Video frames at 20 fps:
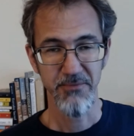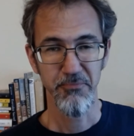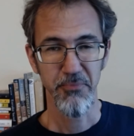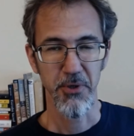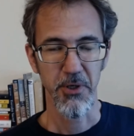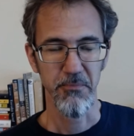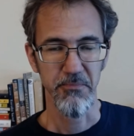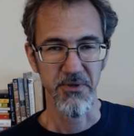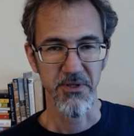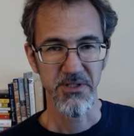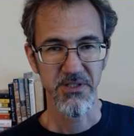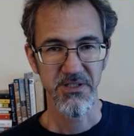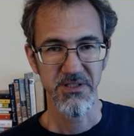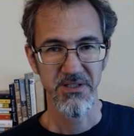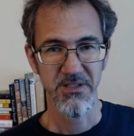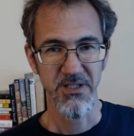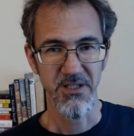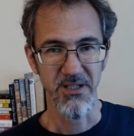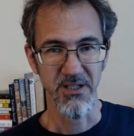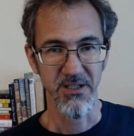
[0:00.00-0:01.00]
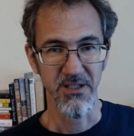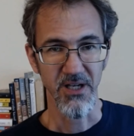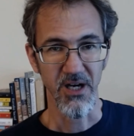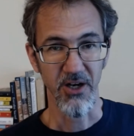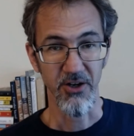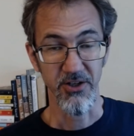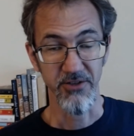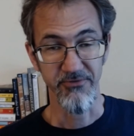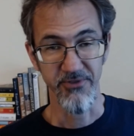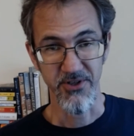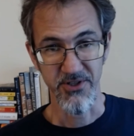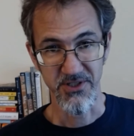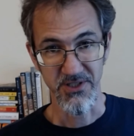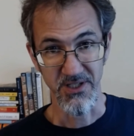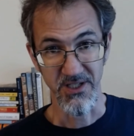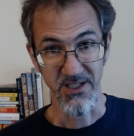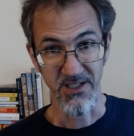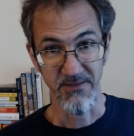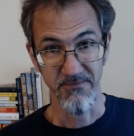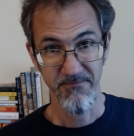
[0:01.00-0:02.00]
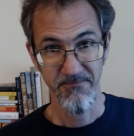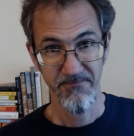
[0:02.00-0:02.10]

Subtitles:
purpose in our adversity.